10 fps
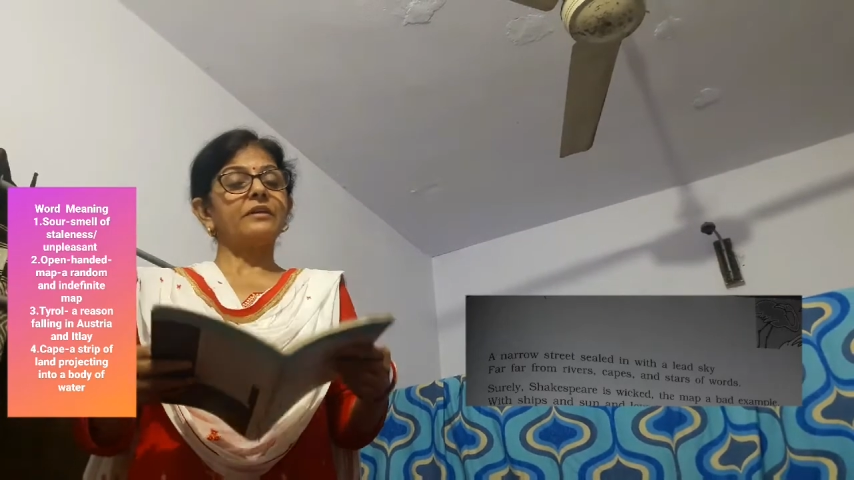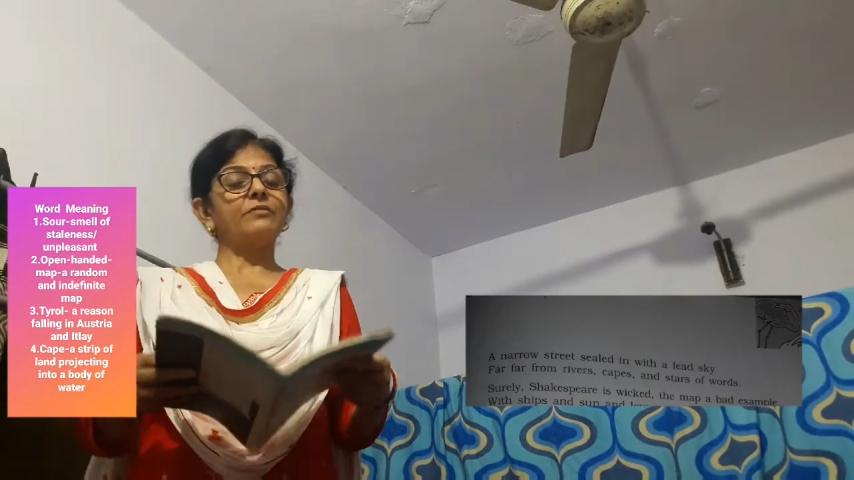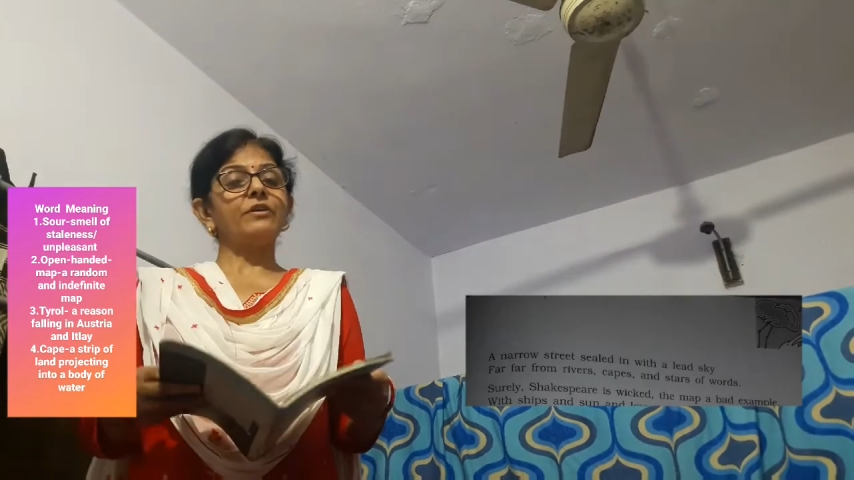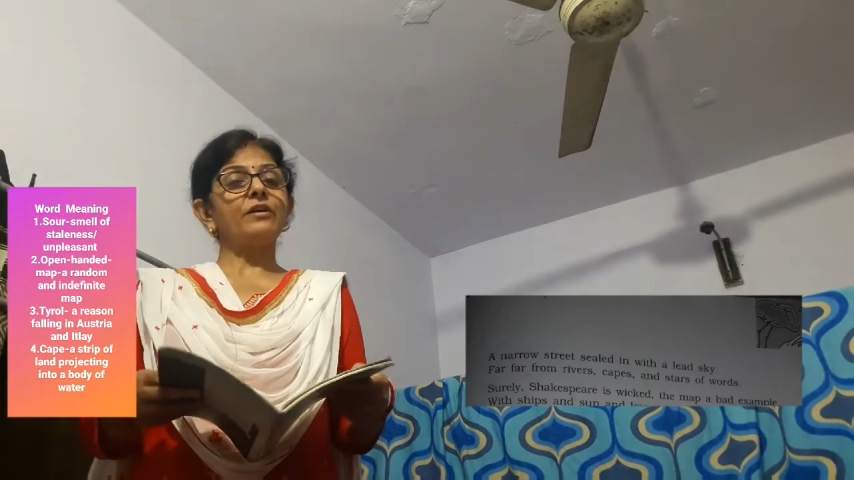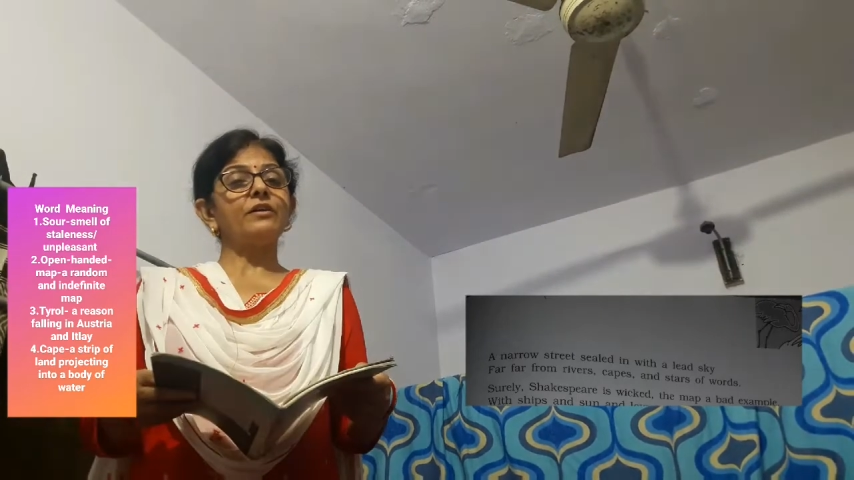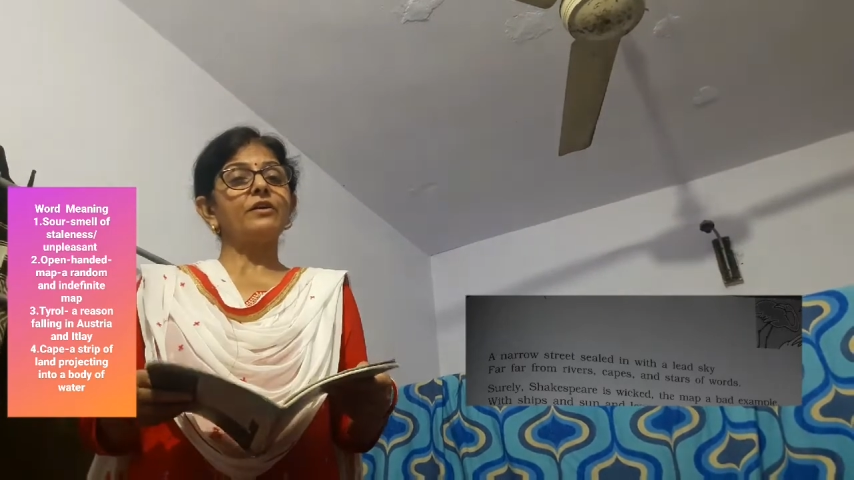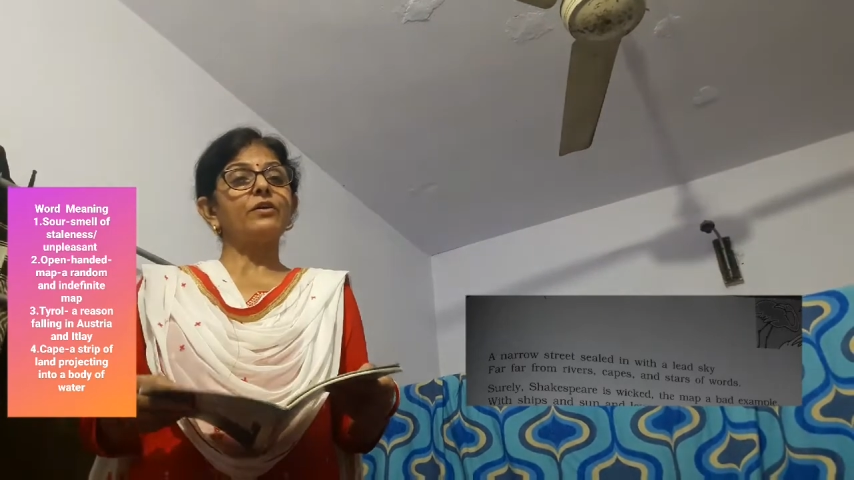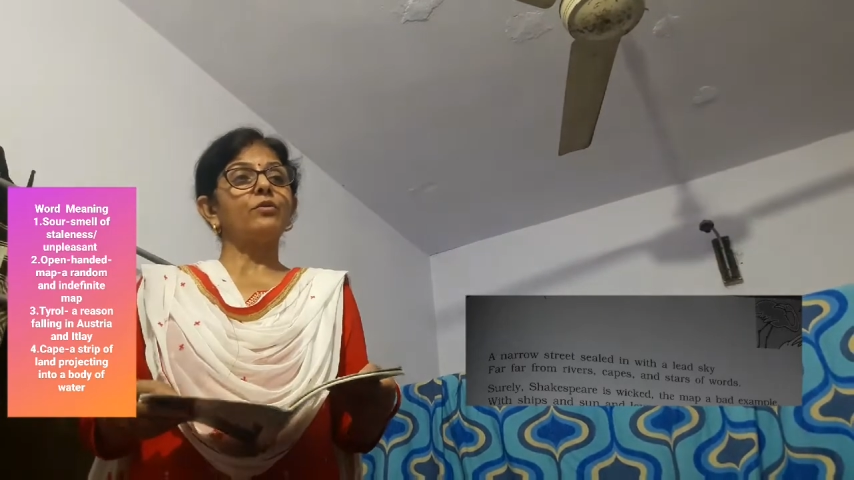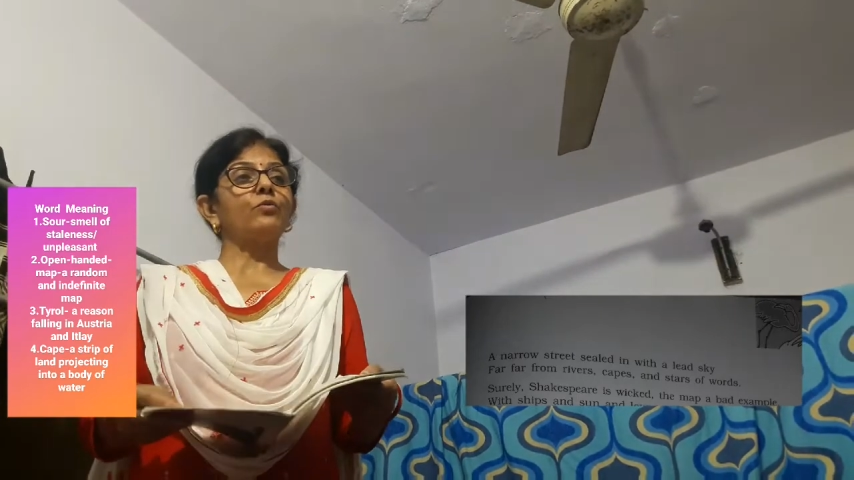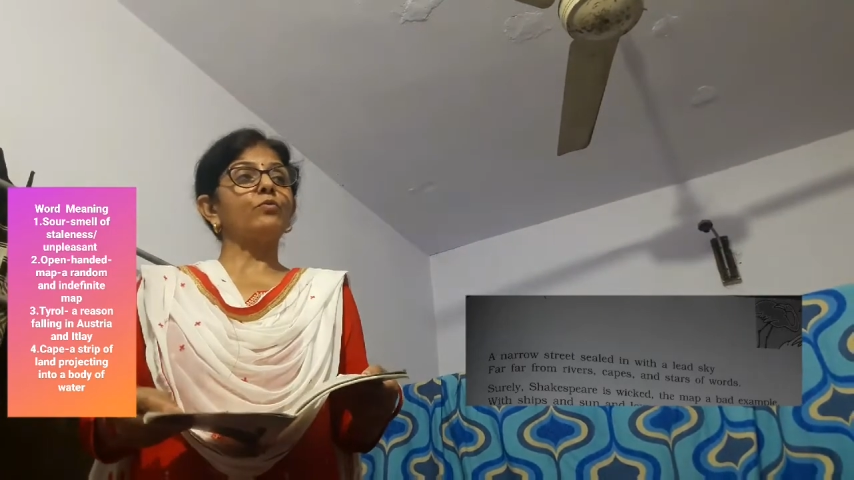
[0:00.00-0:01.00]
They were
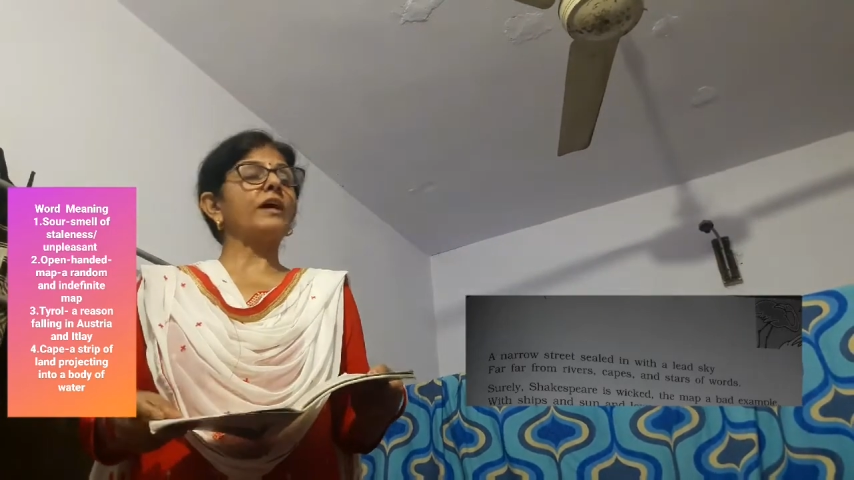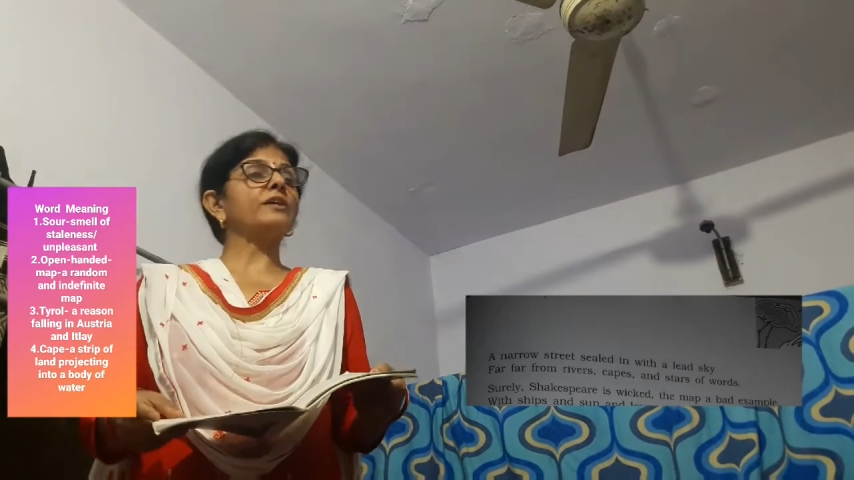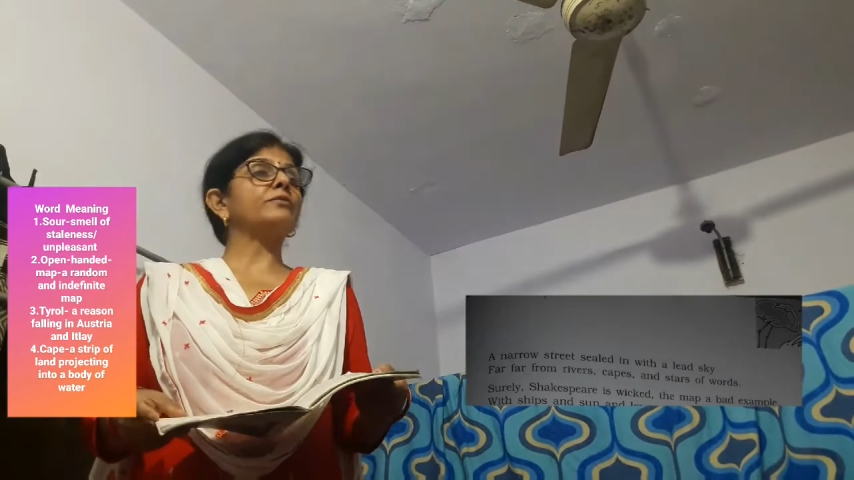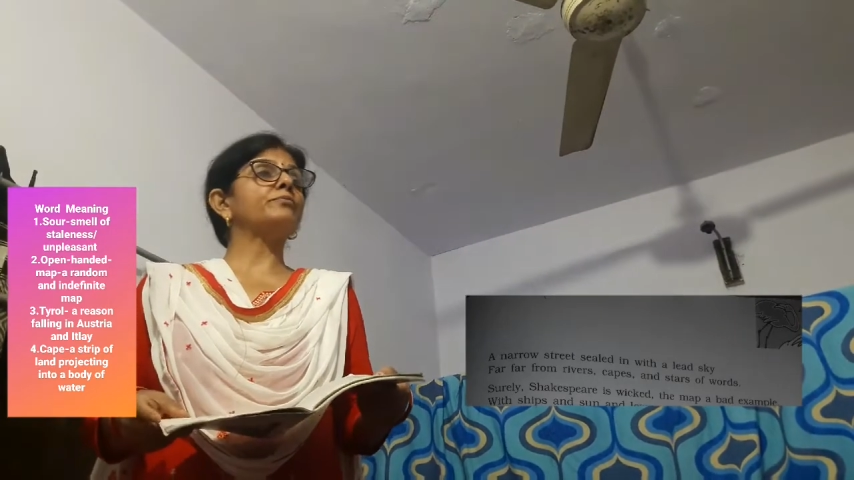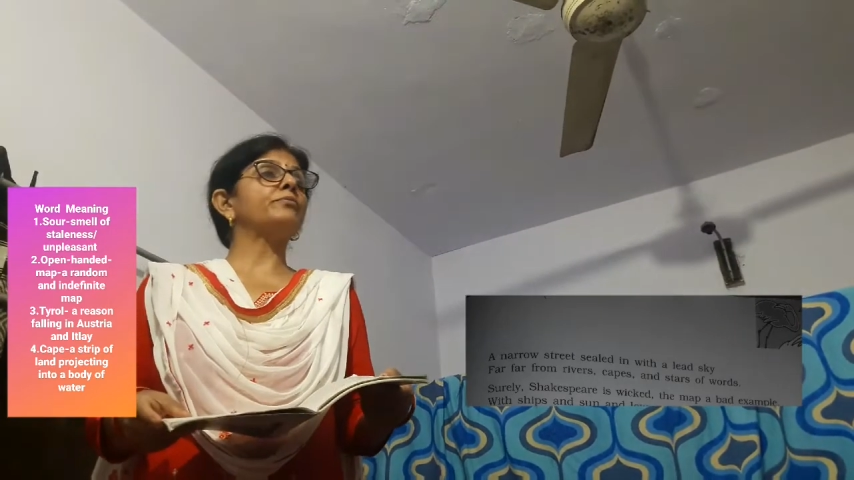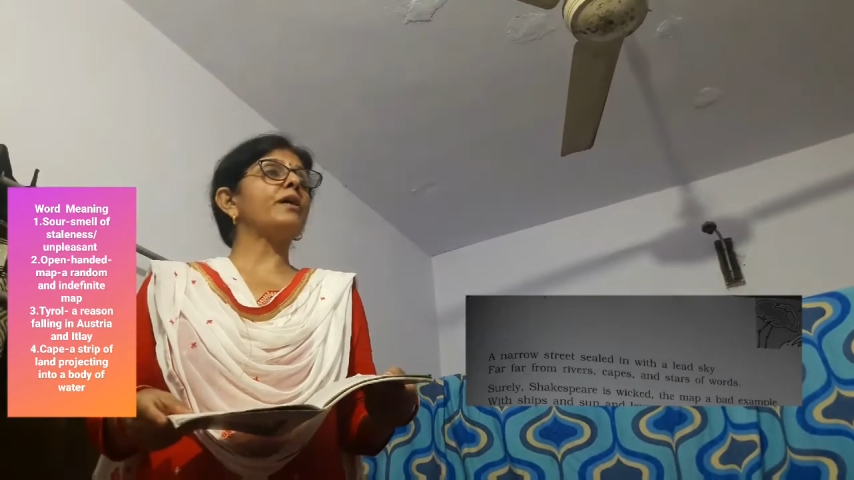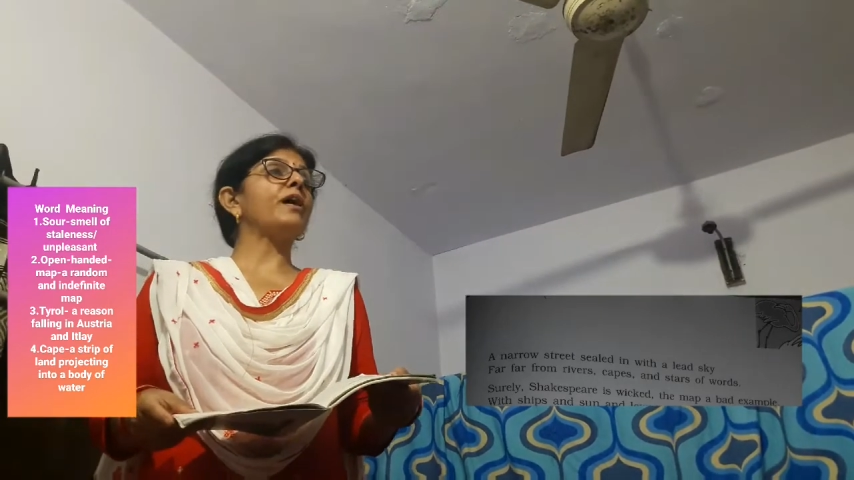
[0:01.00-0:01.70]
quite